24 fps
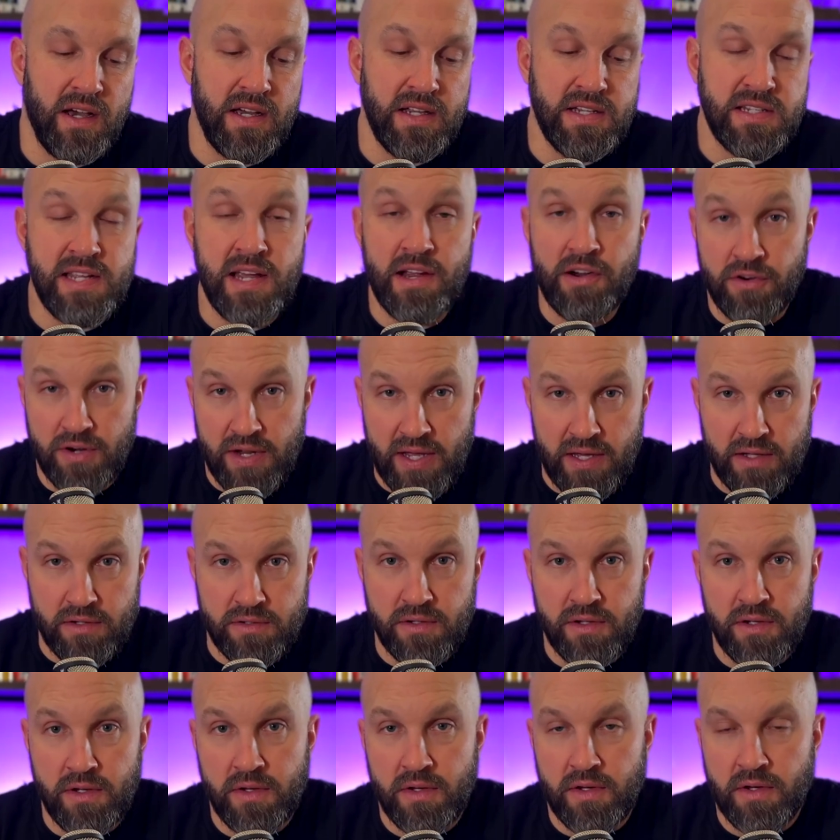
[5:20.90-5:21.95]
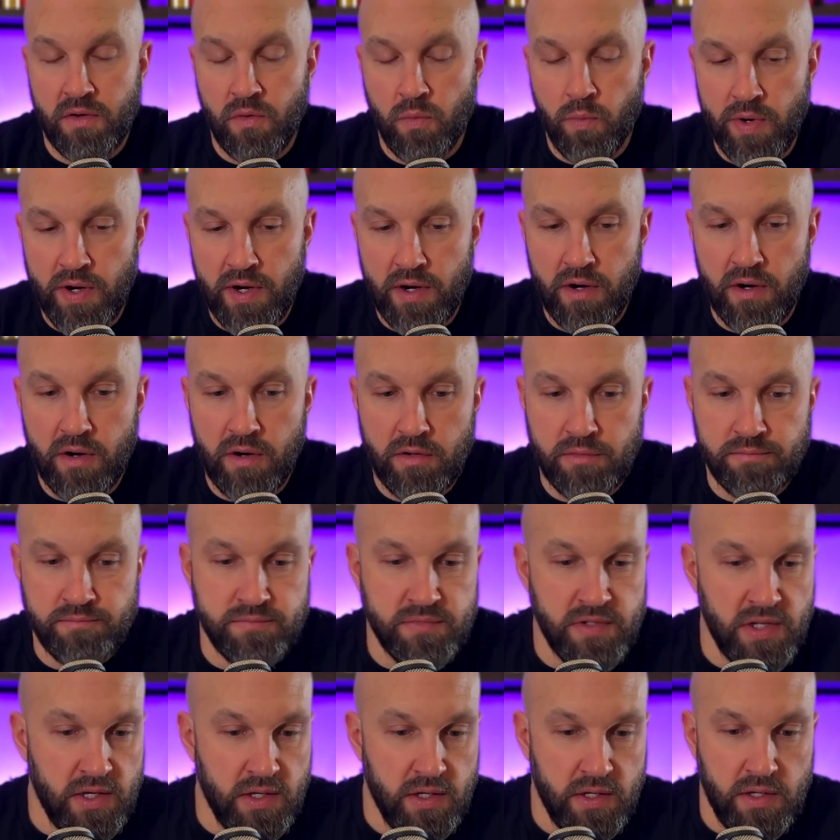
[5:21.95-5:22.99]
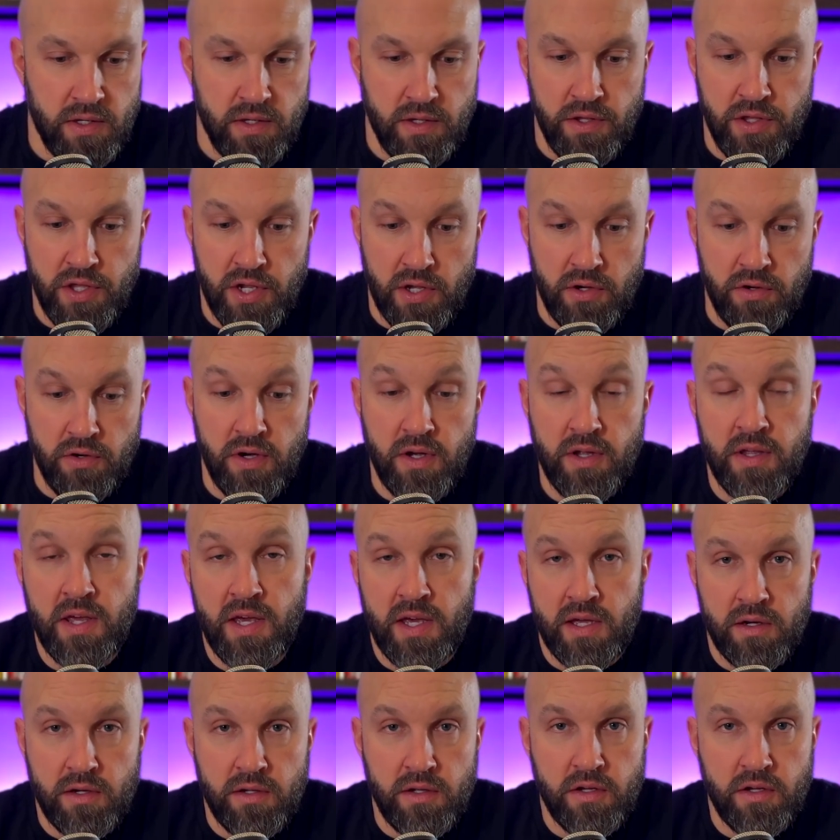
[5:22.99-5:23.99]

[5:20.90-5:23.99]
teardown where, again,